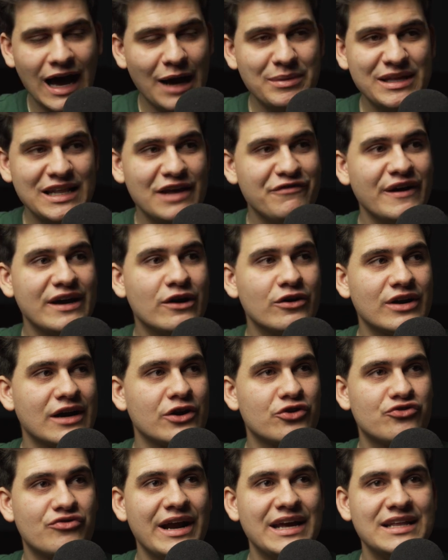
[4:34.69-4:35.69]
mean, if I got
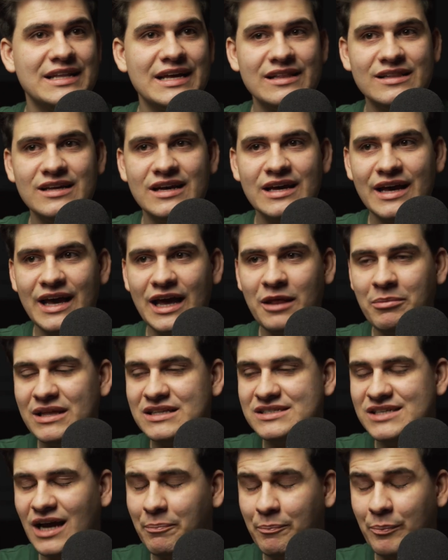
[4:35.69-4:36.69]
ungraded, it
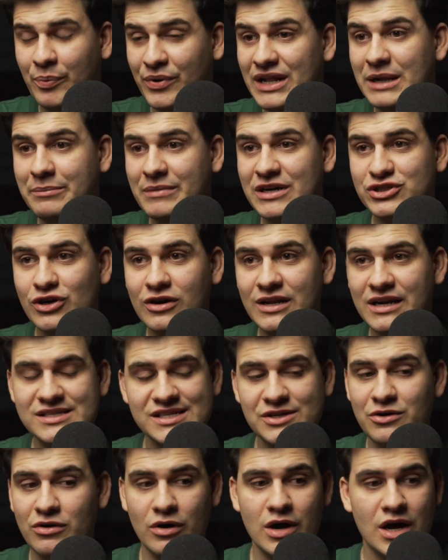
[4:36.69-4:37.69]
means I pretty much got a
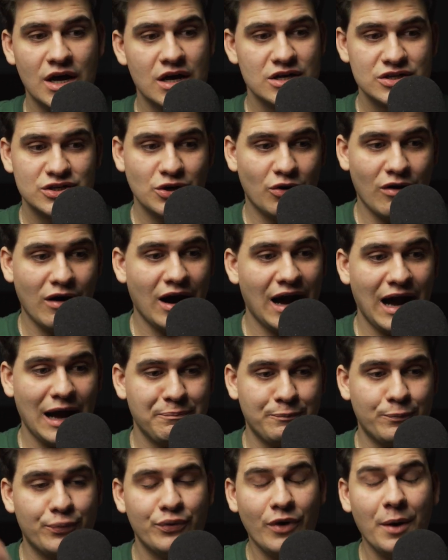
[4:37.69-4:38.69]
zero. So I
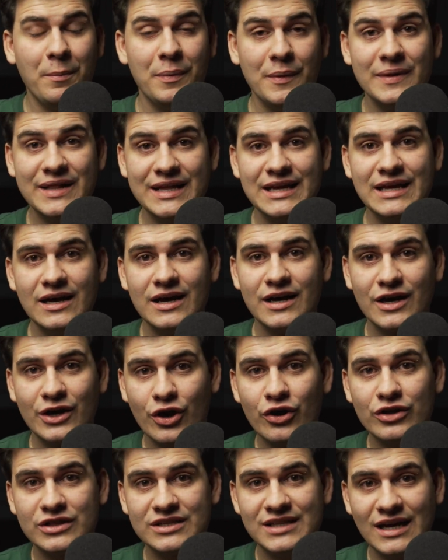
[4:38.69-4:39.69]
probably
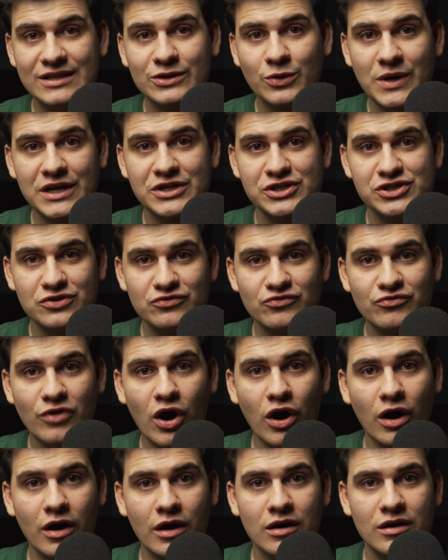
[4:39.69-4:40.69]
got that question
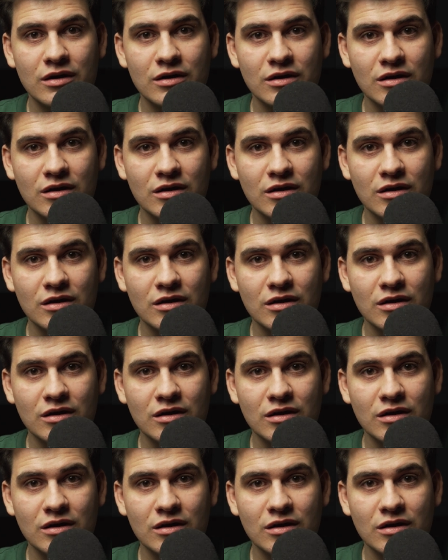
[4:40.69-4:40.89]
wrong.